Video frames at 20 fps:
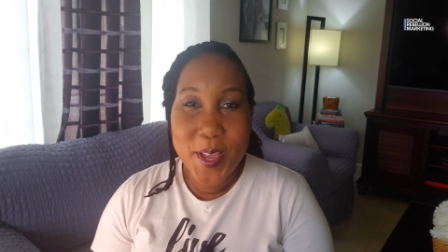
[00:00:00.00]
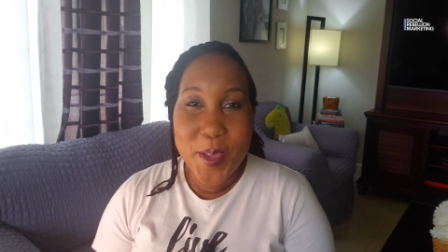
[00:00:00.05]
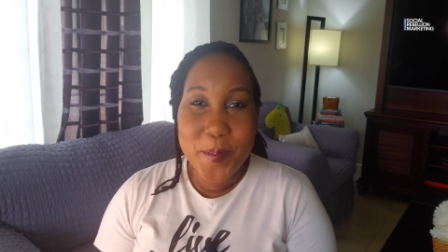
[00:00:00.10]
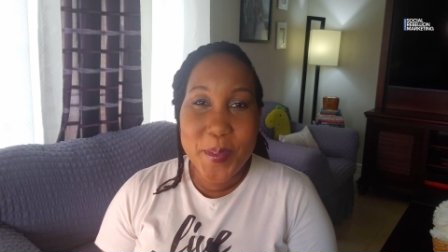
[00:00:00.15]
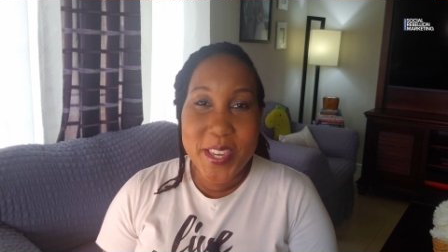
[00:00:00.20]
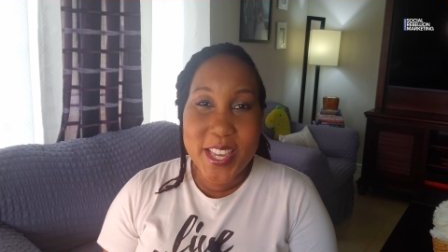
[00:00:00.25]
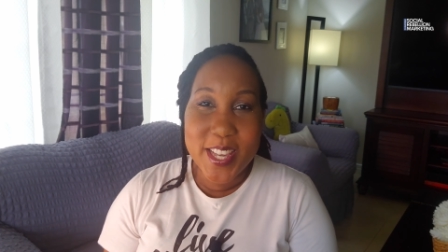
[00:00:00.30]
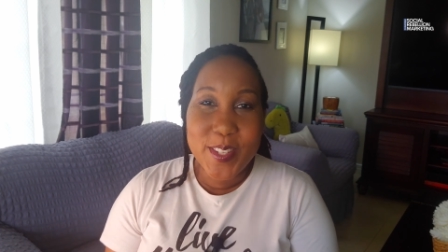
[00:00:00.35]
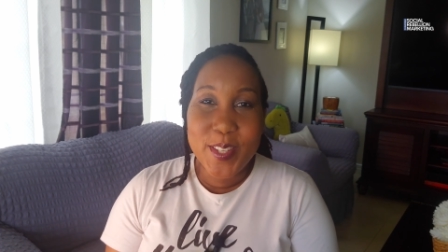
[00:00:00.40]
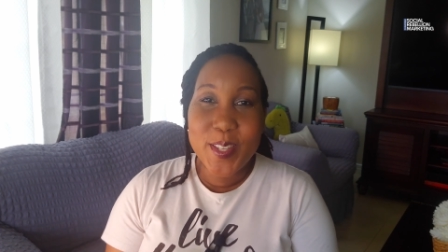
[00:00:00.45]

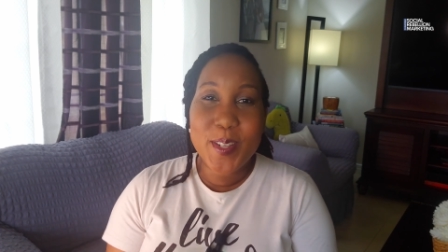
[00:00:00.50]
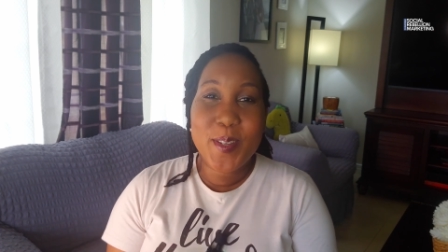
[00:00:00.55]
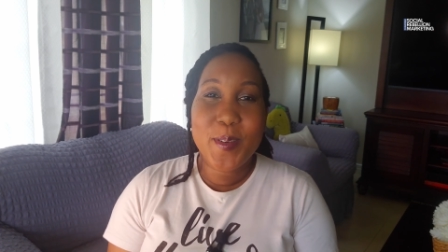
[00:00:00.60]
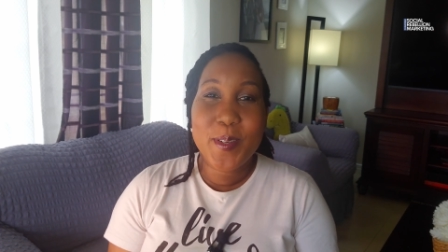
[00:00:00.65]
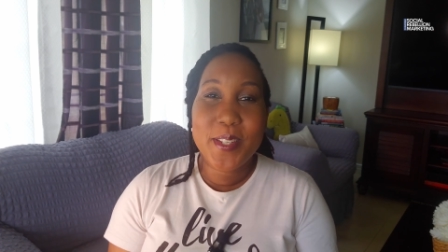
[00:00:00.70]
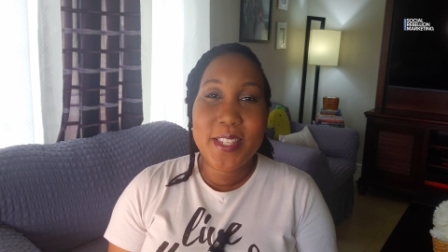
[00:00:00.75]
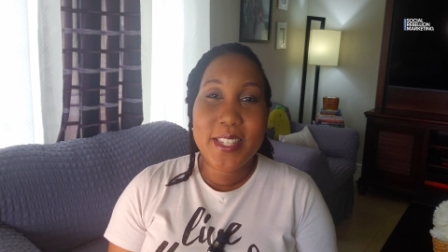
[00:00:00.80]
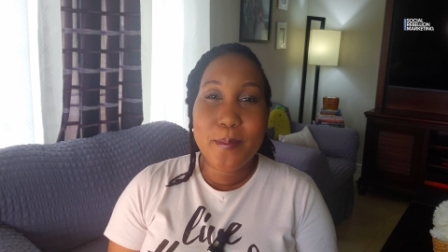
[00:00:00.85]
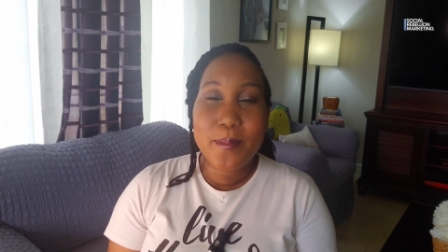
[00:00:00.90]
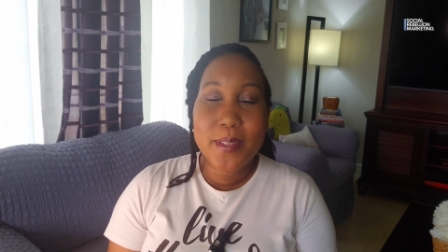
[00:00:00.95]
Because,
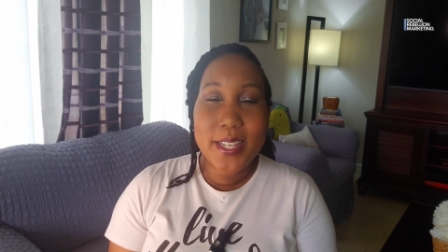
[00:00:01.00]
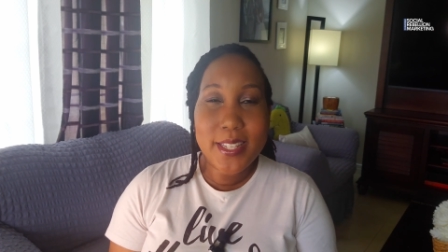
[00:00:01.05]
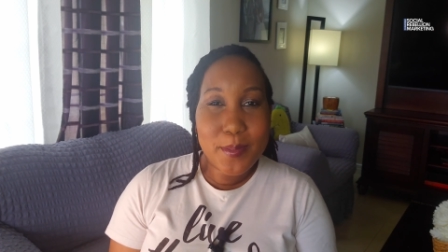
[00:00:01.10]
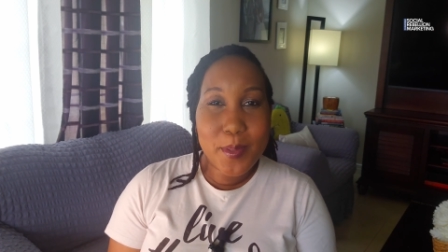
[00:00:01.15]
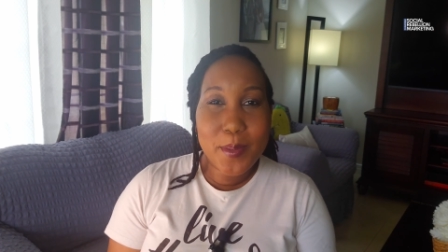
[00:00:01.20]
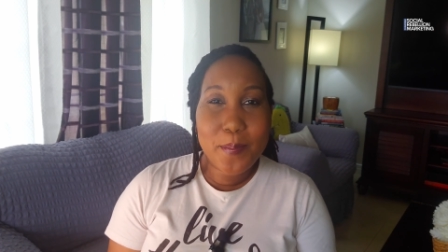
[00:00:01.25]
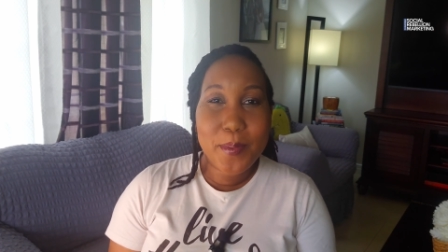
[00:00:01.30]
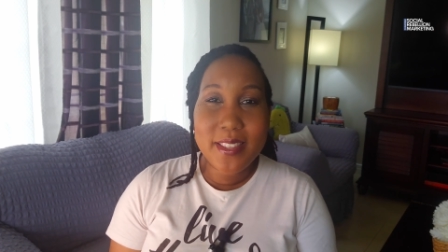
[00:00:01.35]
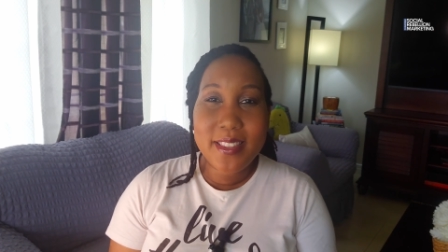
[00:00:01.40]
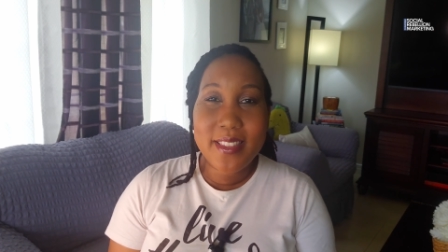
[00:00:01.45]
sometimes
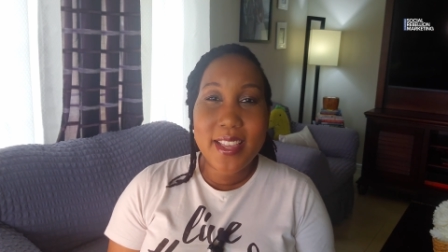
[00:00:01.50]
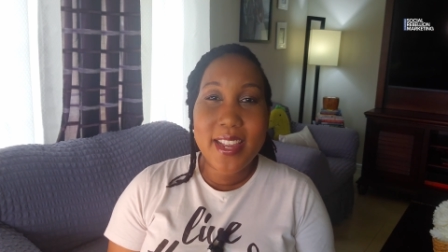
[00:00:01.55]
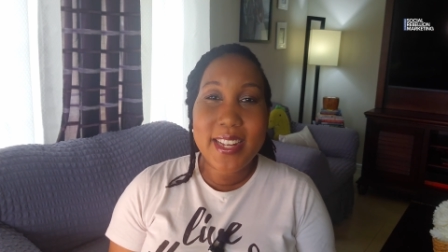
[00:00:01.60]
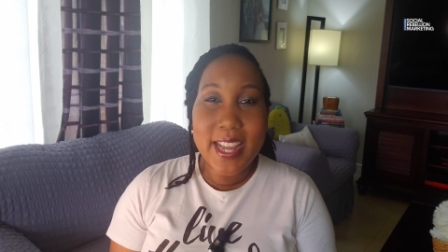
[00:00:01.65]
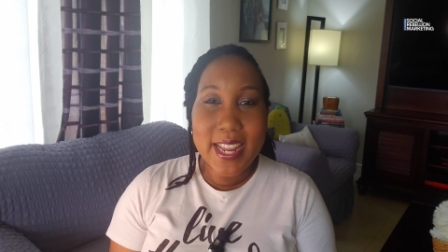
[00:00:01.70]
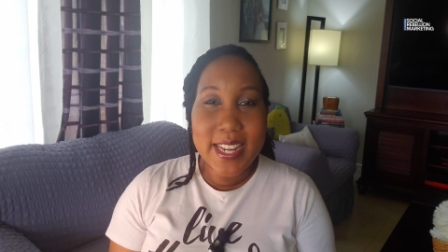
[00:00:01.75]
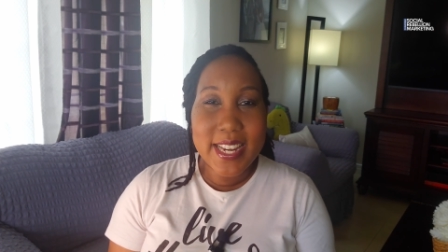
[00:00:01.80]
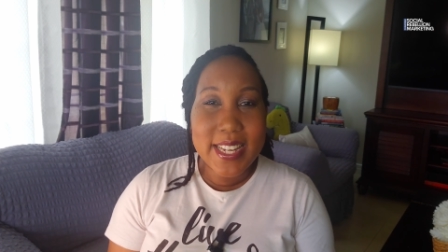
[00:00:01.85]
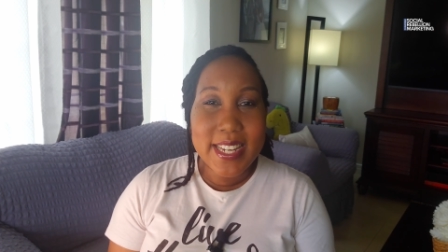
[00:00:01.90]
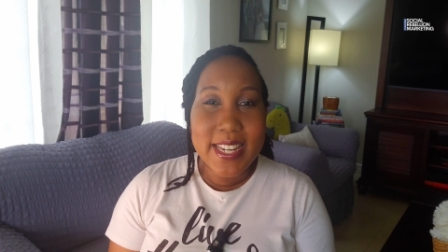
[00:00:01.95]
people think
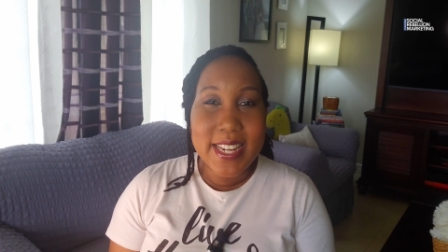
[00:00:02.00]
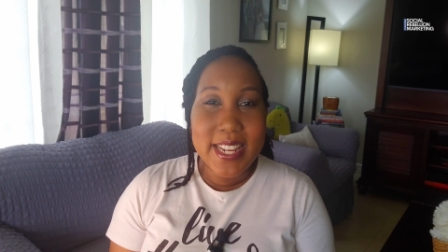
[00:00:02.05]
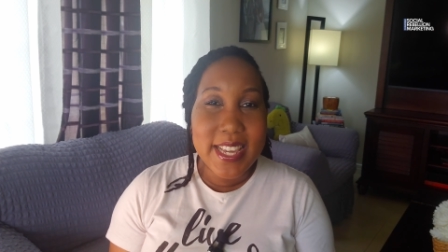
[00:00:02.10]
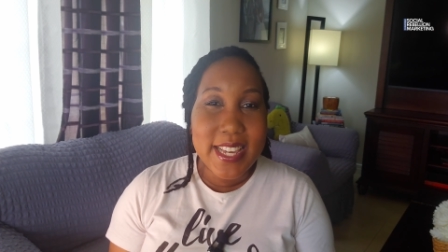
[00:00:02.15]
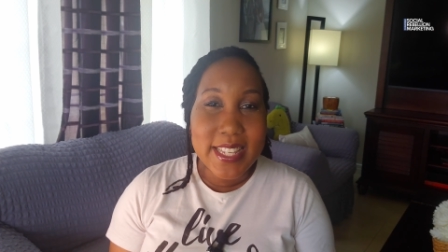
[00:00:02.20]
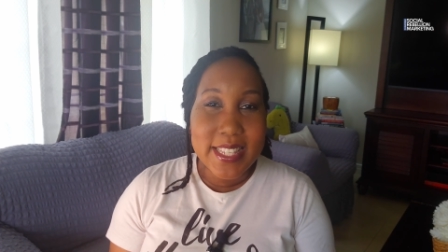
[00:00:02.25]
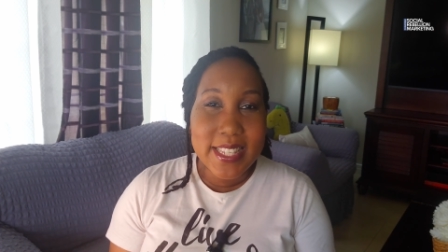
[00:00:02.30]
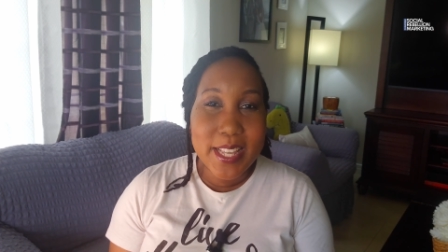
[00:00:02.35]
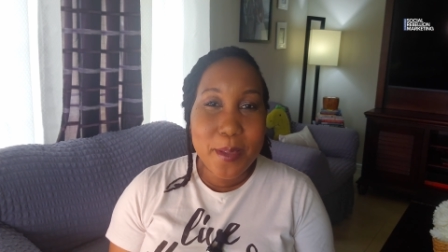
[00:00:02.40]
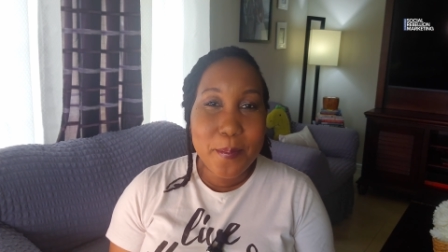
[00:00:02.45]
that they
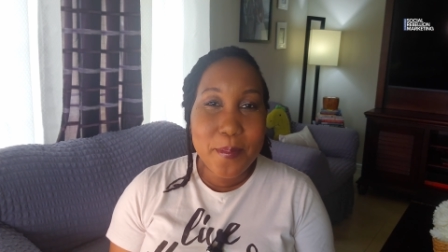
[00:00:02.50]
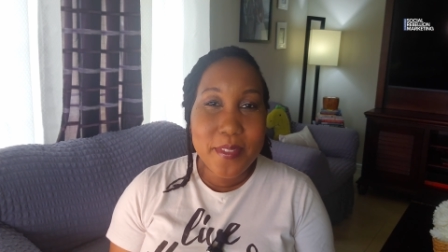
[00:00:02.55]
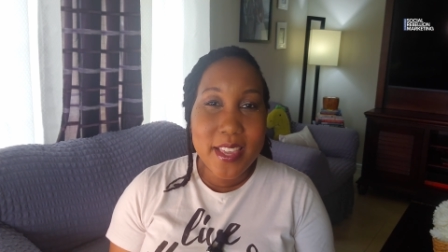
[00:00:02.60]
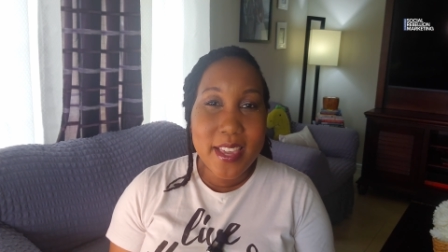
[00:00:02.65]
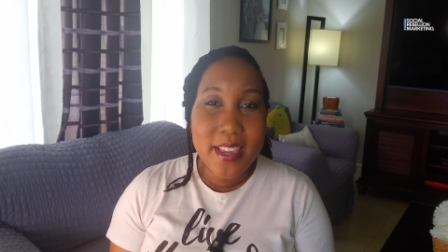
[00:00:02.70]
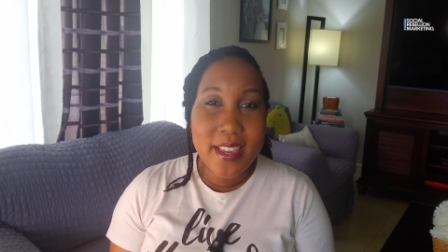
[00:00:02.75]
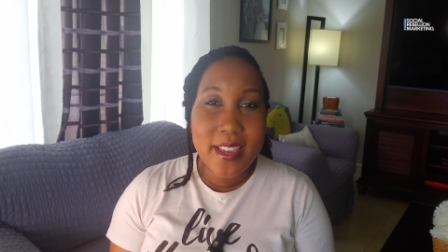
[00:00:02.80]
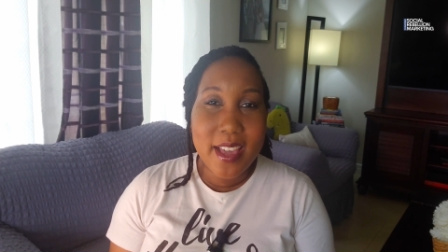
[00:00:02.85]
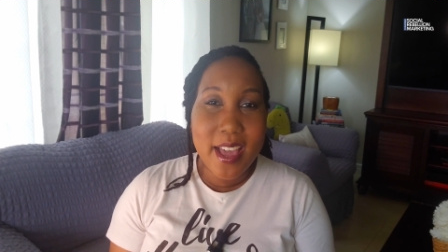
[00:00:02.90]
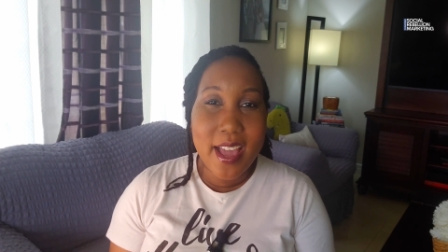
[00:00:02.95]
need
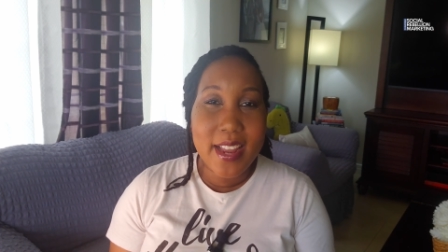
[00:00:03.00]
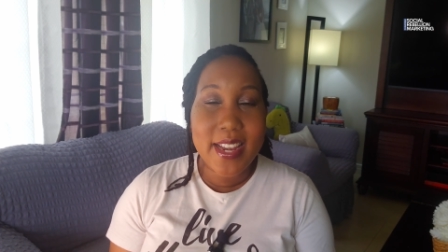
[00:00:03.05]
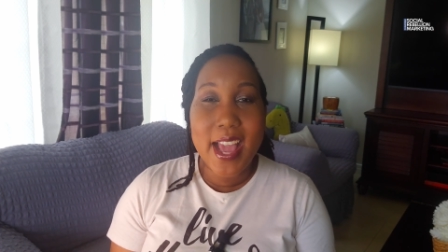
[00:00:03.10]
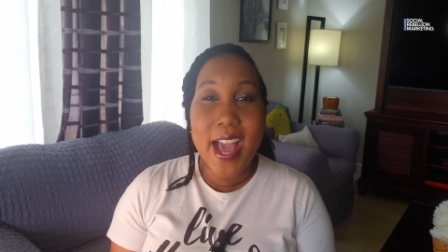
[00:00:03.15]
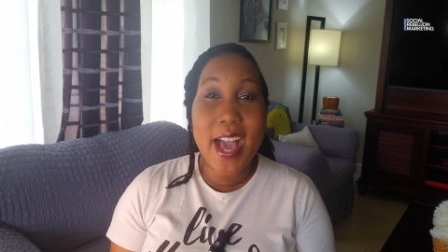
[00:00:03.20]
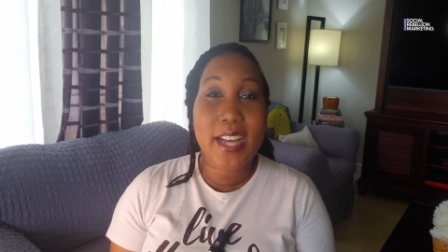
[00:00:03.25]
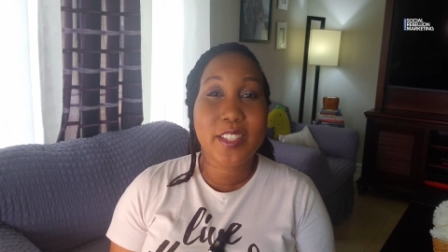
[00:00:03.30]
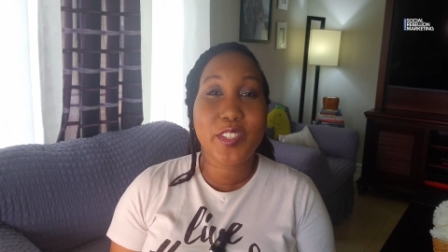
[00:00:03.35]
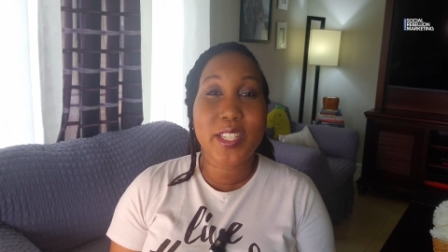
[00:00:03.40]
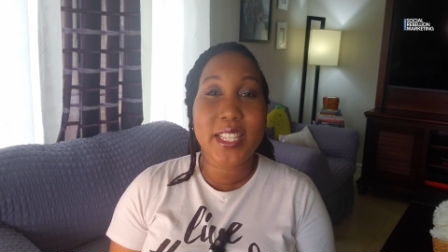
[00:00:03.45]
something and they
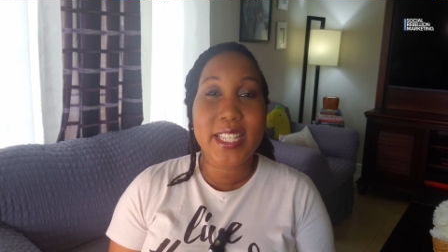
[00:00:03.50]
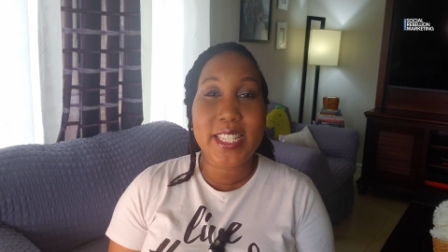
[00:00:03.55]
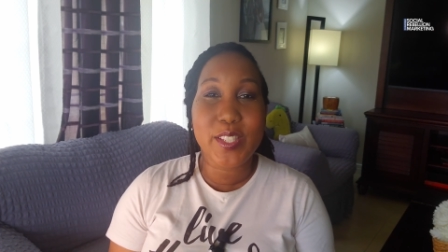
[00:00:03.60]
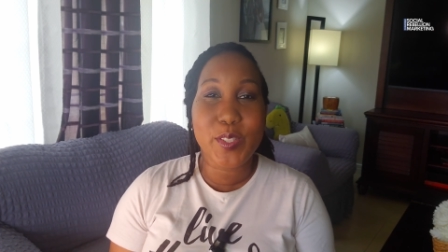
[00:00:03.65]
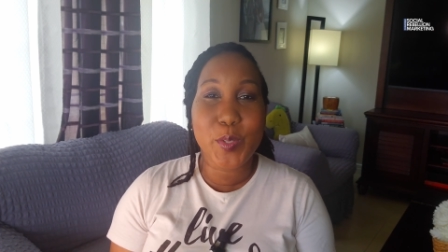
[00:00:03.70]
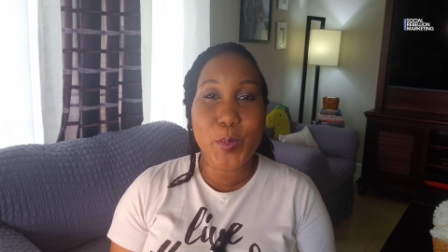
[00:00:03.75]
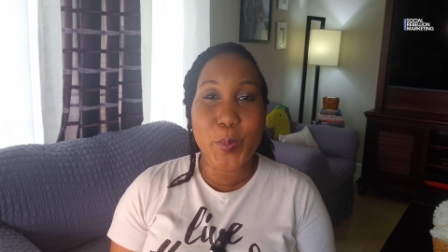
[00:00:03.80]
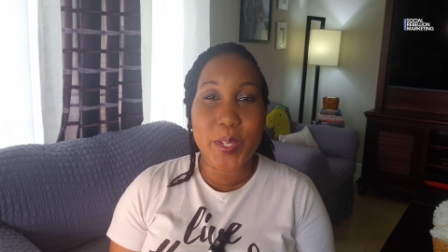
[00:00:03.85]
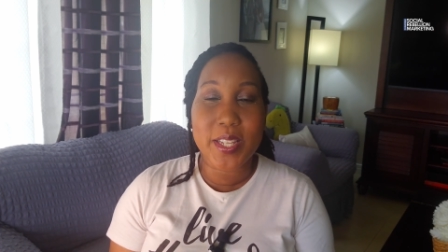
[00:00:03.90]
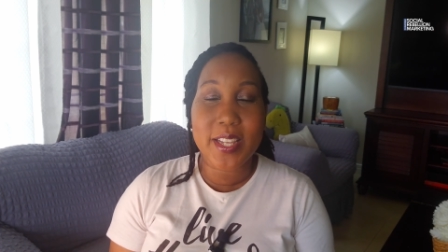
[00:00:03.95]
actually
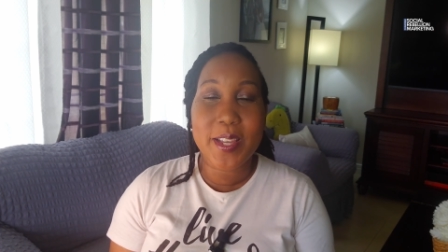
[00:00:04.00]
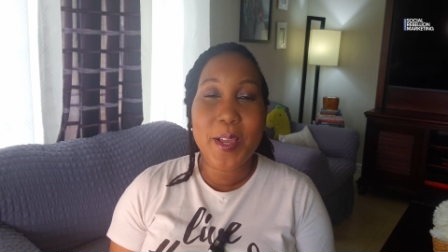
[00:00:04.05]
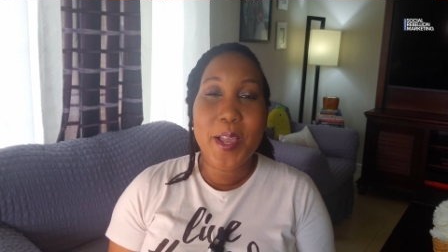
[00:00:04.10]
don't.